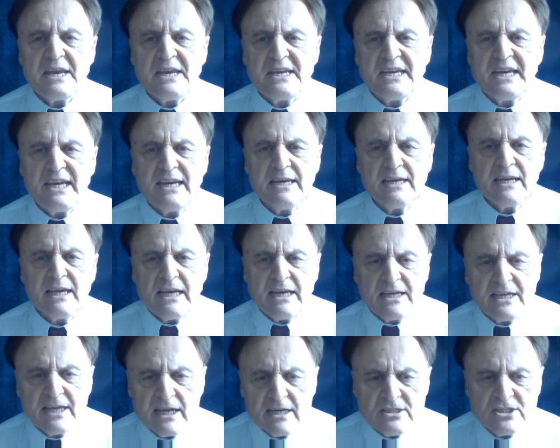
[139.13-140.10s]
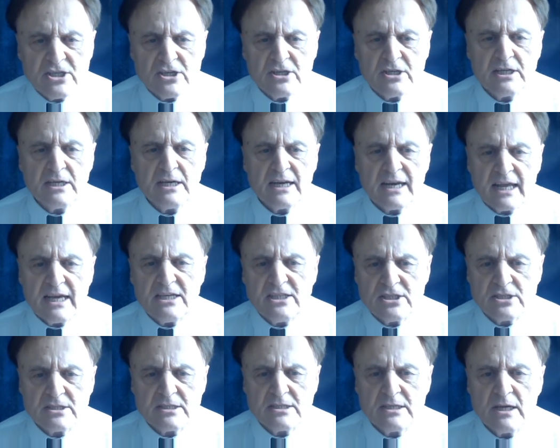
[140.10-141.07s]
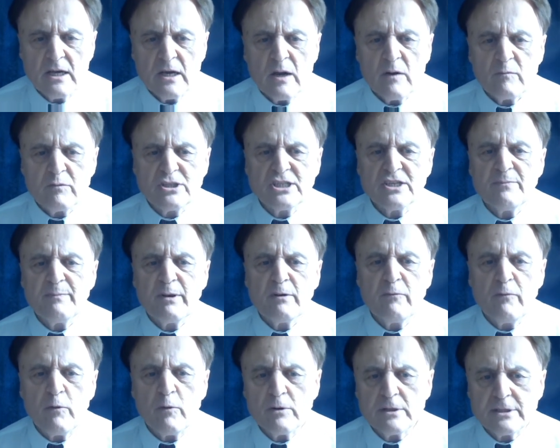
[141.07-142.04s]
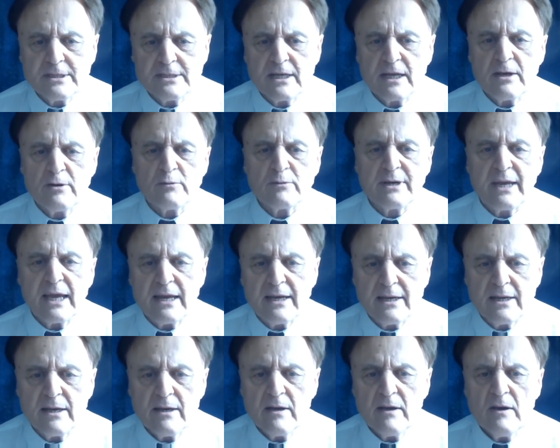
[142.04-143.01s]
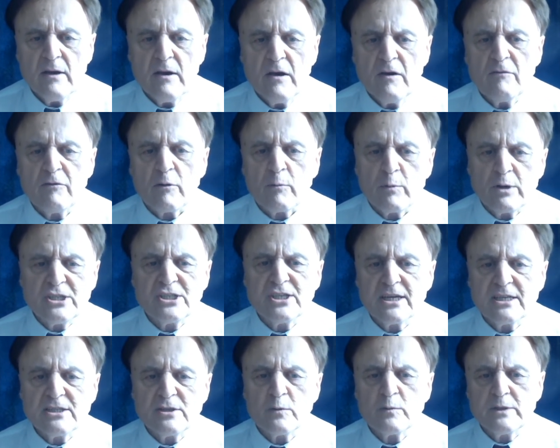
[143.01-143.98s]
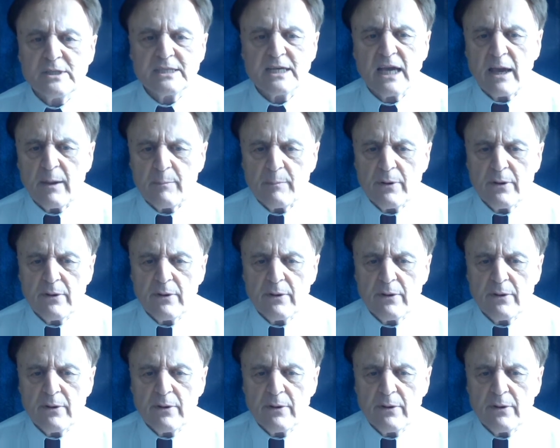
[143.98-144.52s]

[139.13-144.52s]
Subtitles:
indentured nations which have been forced into debt from which there is no escape.